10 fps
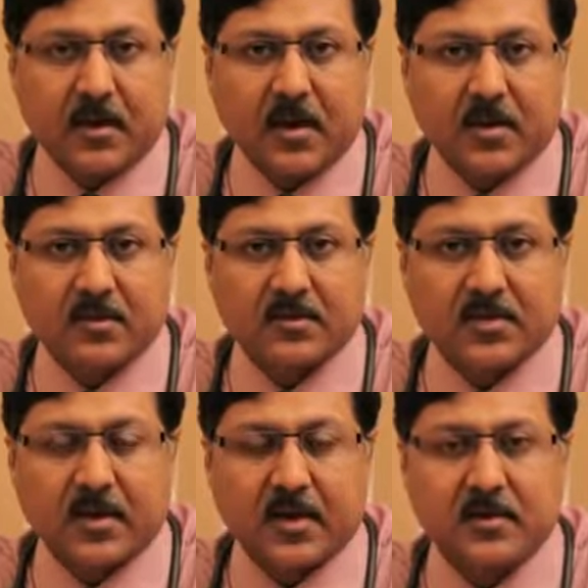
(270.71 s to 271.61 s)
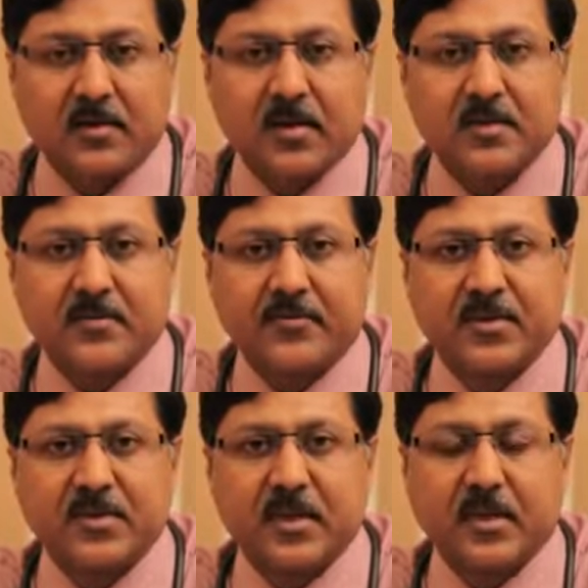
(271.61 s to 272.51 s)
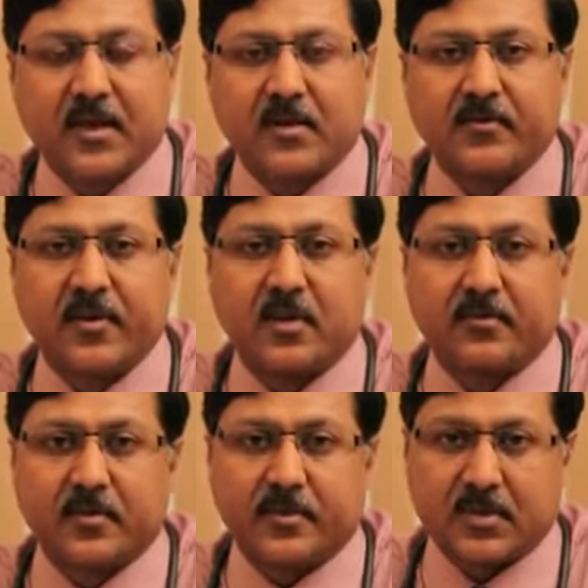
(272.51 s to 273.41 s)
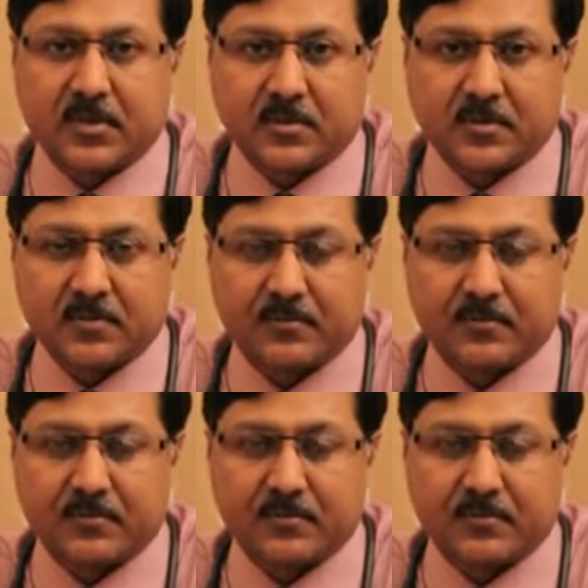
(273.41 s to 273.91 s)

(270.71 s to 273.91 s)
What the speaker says: and second is the physical activity of the patient.